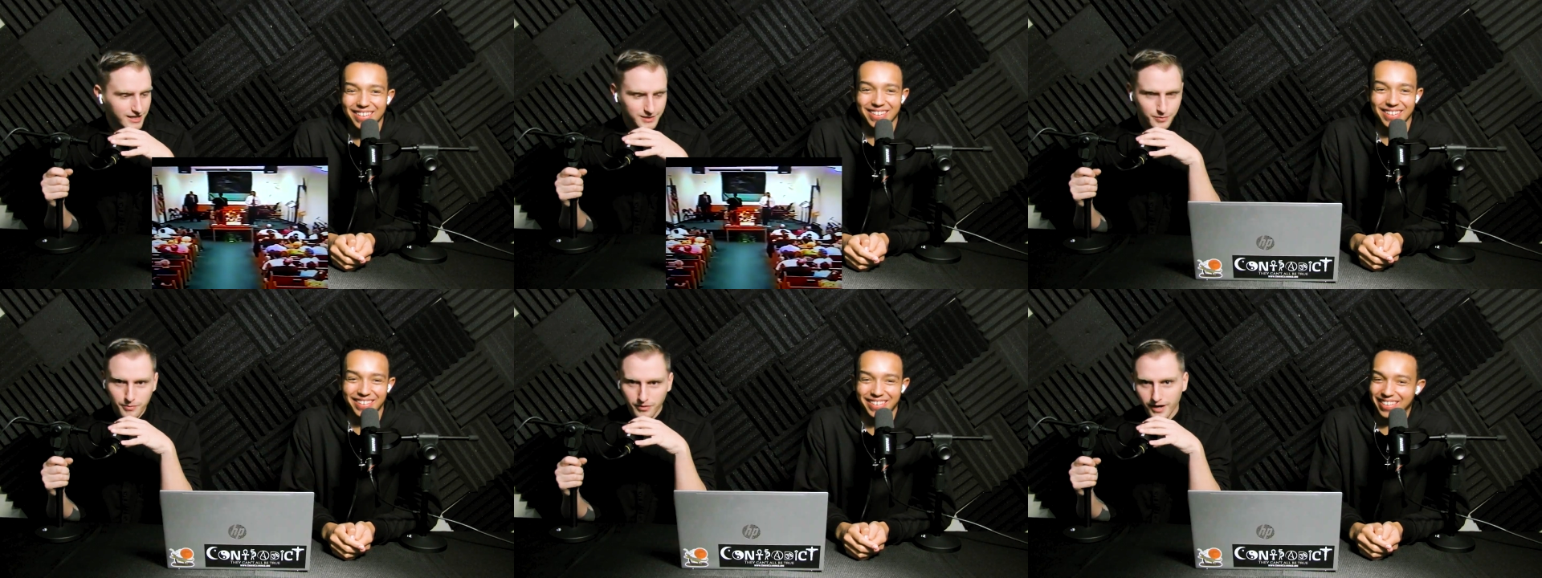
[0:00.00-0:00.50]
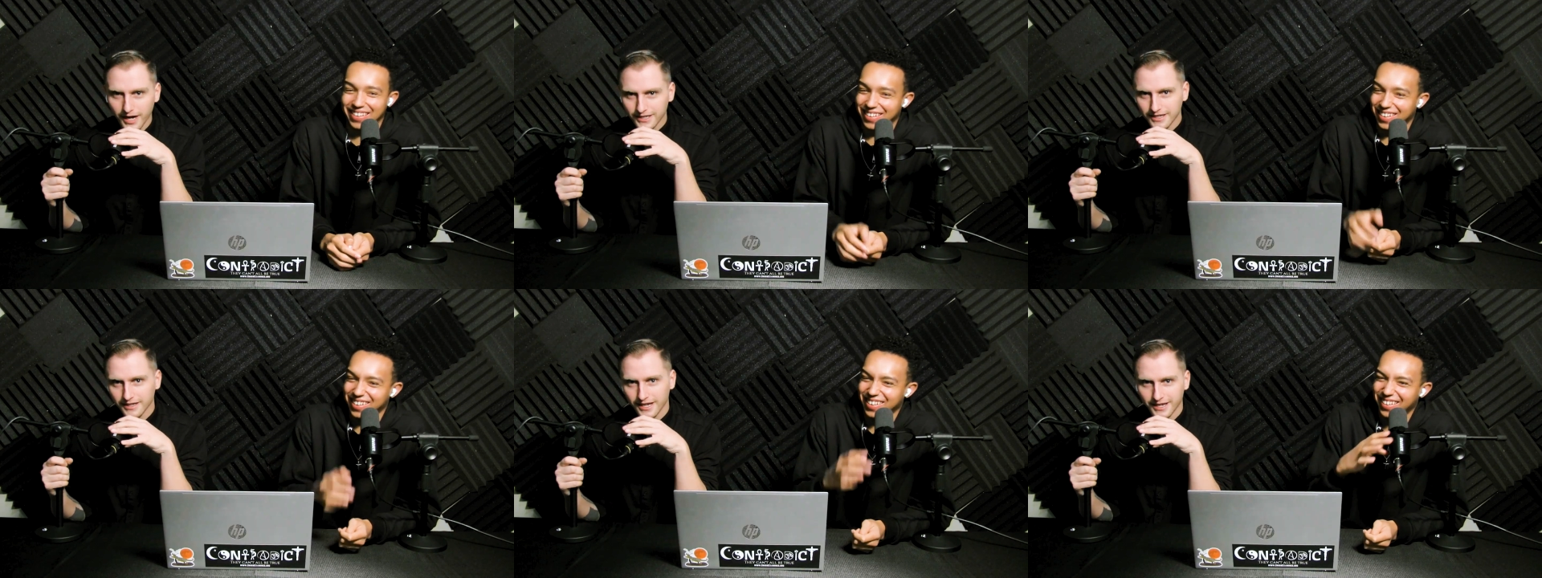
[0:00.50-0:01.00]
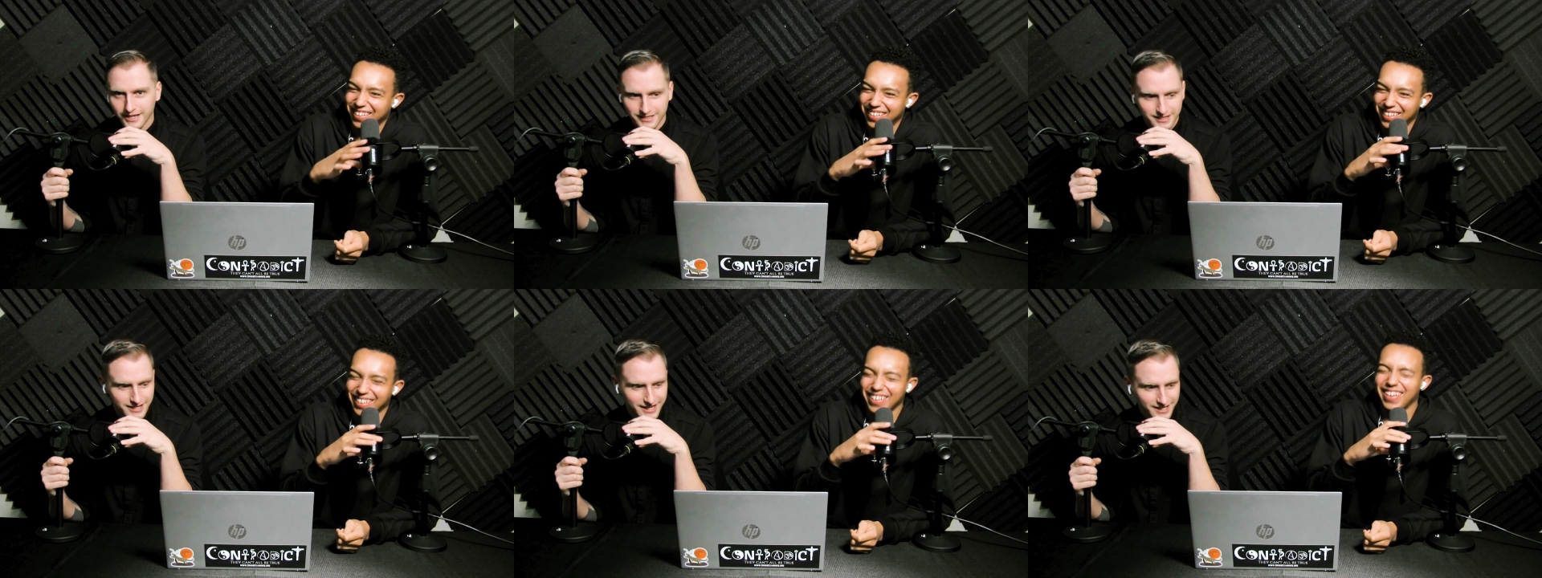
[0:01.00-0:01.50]
Speaker 1: people are acting like it's the
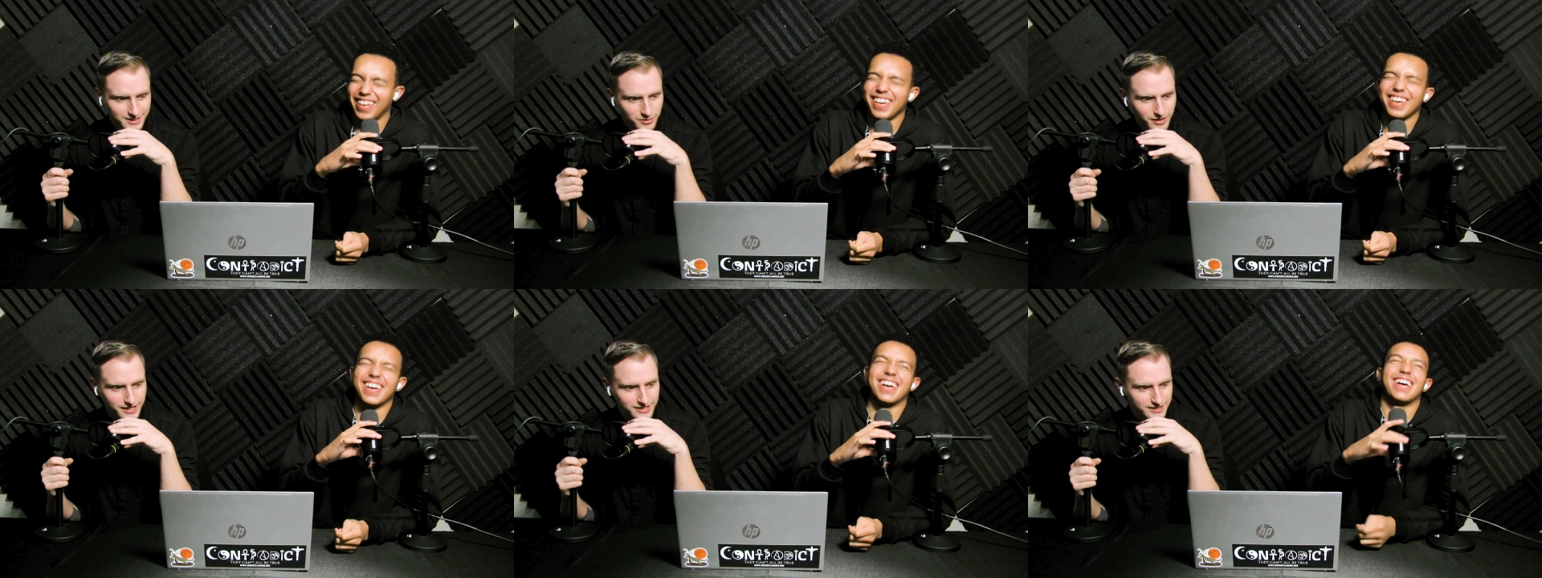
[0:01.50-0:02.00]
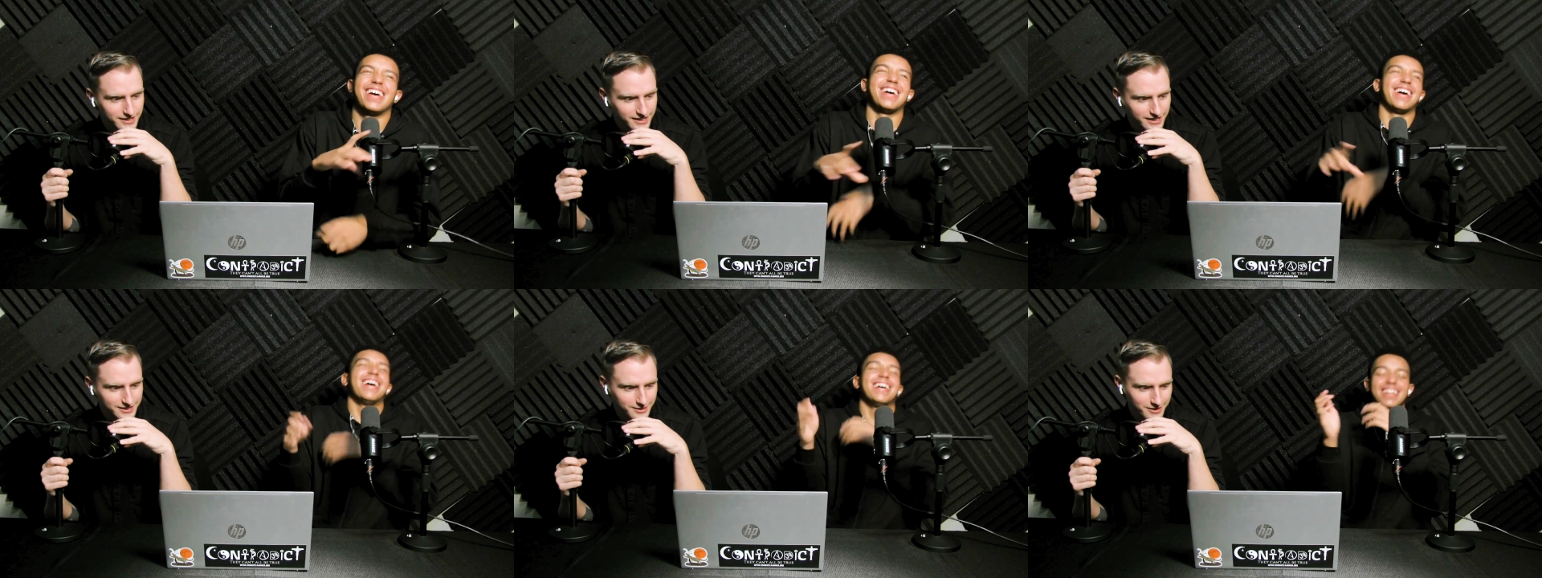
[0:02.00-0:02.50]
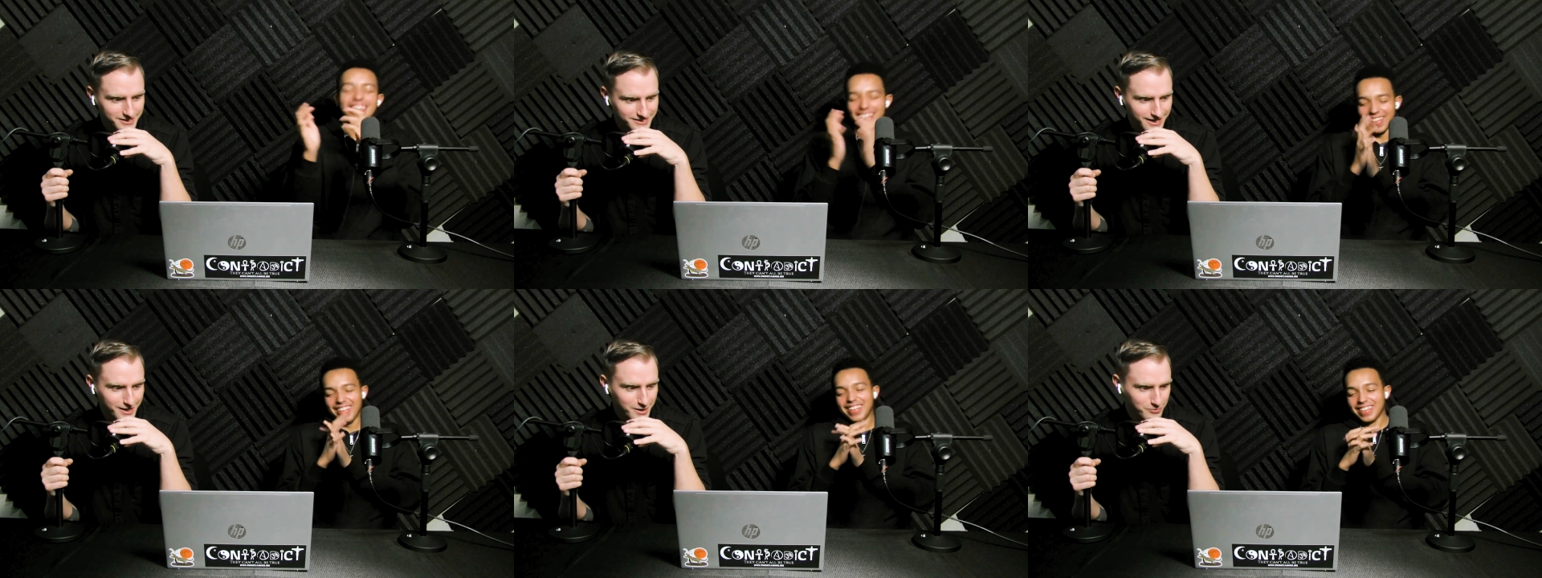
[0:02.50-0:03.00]
next greatest thing. That song is
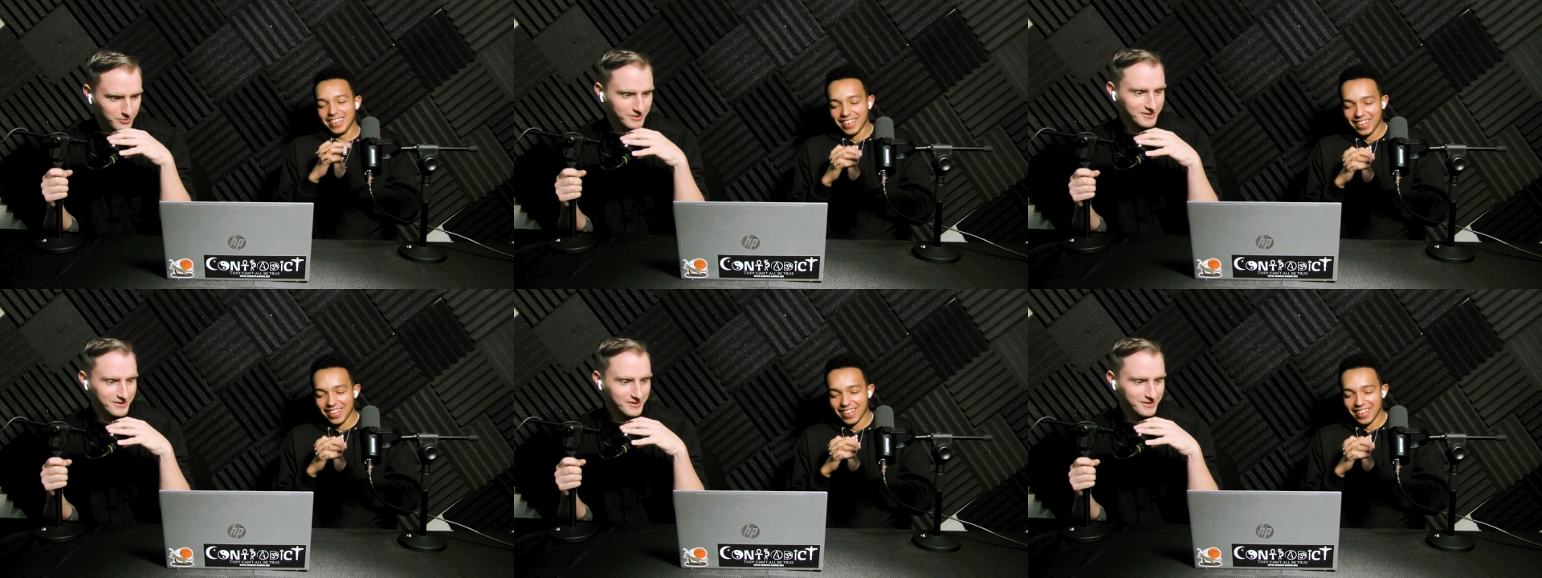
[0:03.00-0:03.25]
terrible.